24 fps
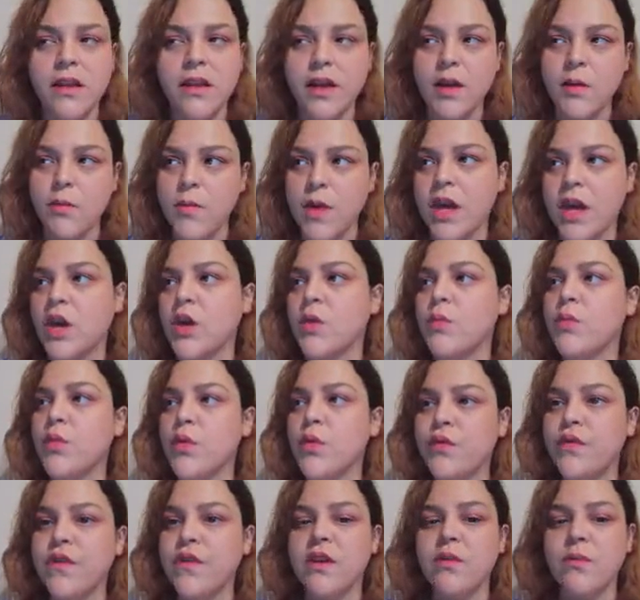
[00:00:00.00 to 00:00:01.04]
like make a
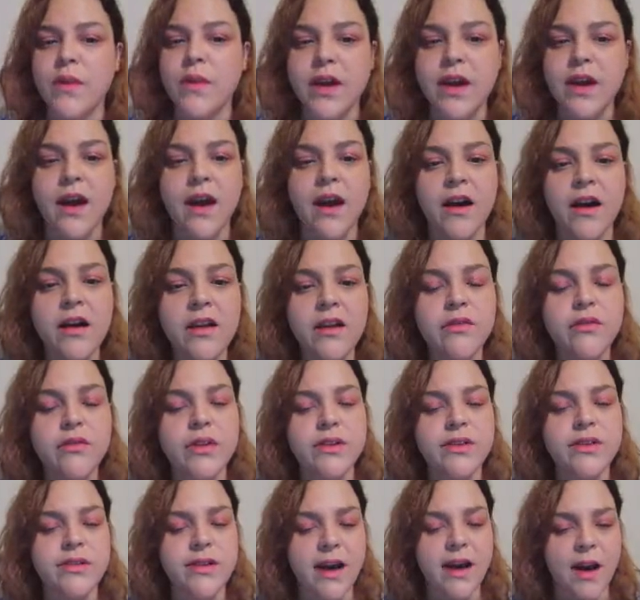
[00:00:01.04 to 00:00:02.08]
movie in my head of
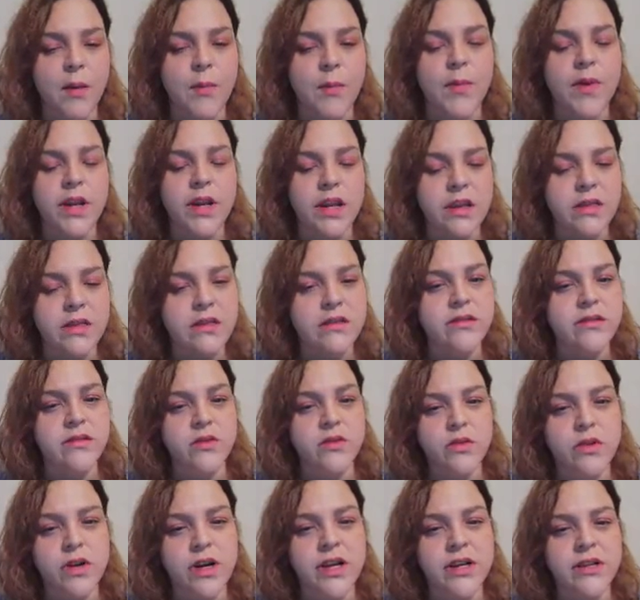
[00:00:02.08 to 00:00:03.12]
what's happening in the
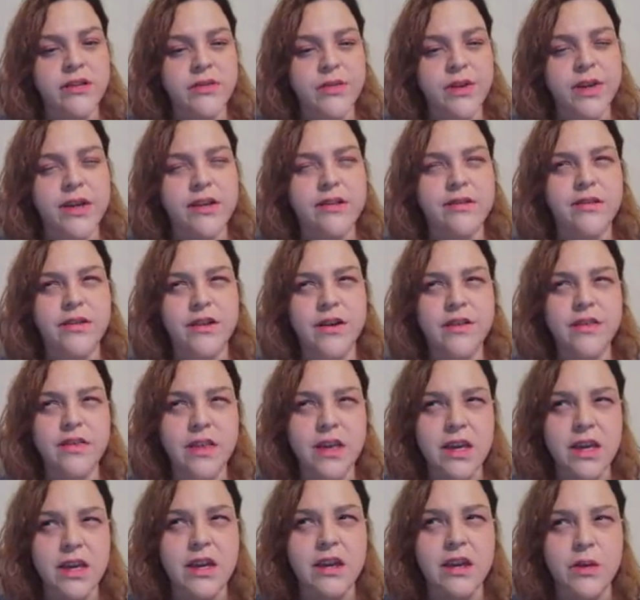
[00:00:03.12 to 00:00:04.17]
story. So I can start
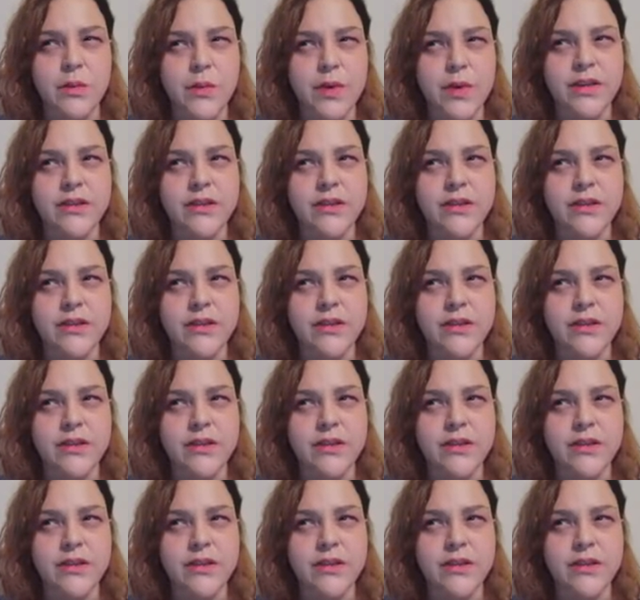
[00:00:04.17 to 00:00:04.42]
thinking to